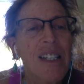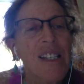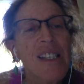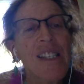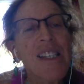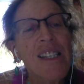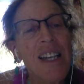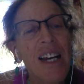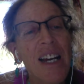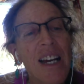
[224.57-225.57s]

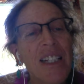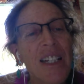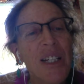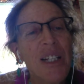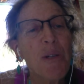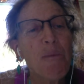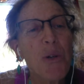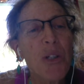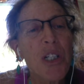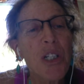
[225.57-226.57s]
Seaside,
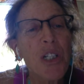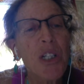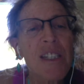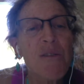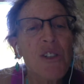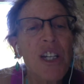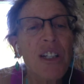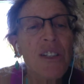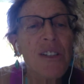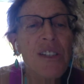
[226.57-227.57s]
broken bits of
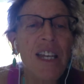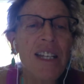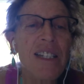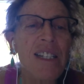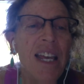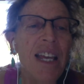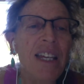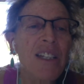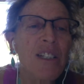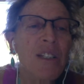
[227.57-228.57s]
shells and
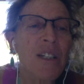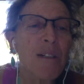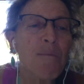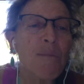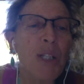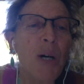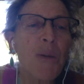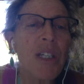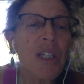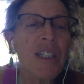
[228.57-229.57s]
sand,
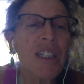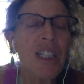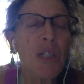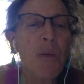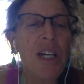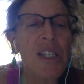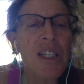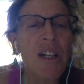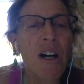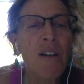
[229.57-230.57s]
blowing,
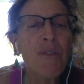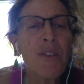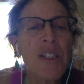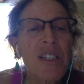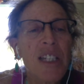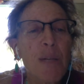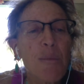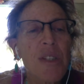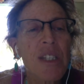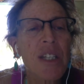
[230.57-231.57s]
erasing all
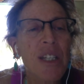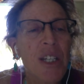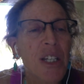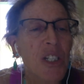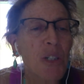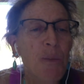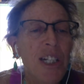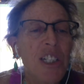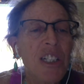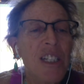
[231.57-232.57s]
footsteps,
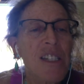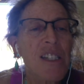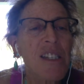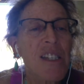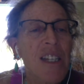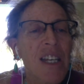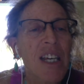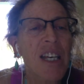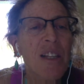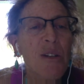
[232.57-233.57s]
directionless.
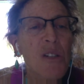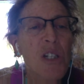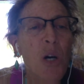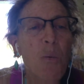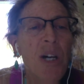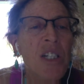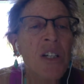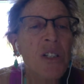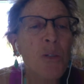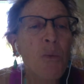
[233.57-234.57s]
There is no one
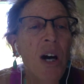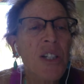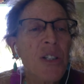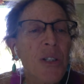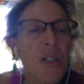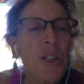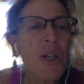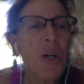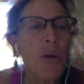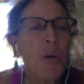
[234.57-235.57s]
to wander,
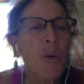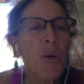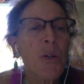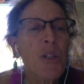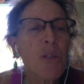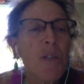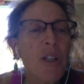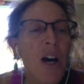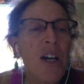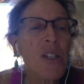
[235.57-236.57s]
or to be
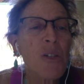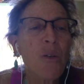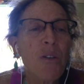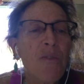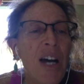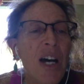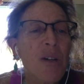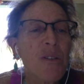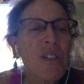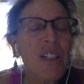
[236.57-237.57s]
lost or
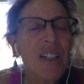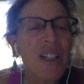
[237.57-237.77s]
found.